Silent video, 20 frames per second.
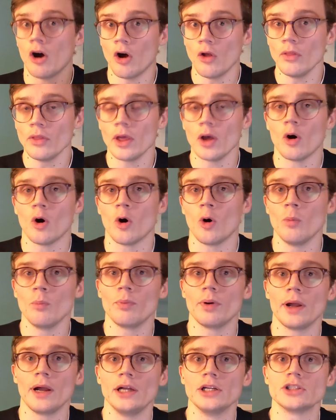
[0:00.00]
on their
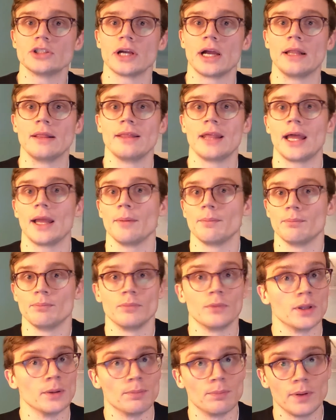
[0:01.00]
homepage, and they
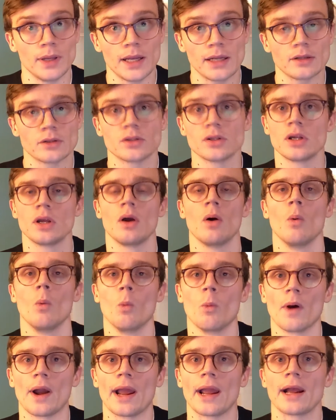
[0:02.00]
depict
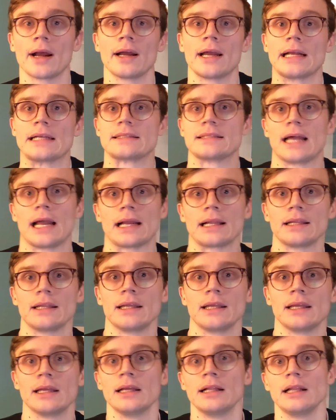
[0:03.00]
where
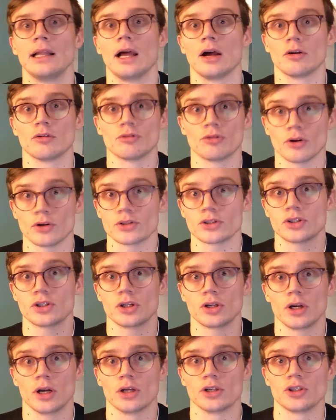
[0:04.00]
exactly across
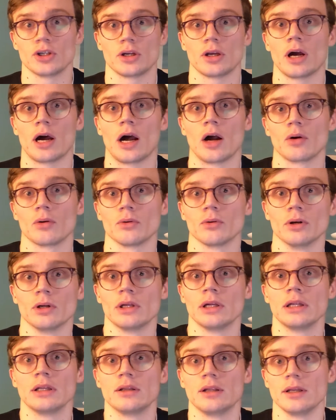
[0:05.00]

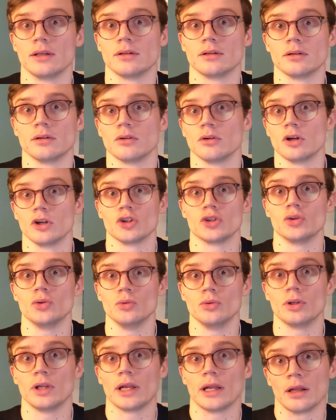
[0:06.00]
Chicago did a
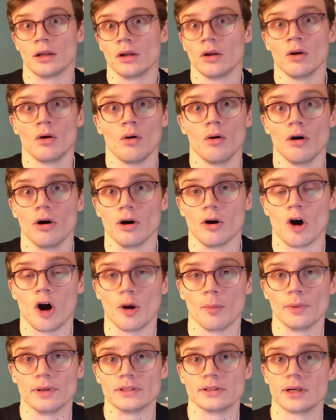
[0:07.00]
shooting or a
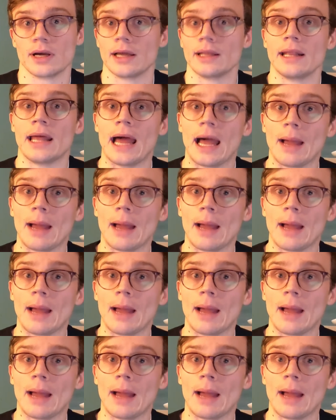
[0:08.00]
homicide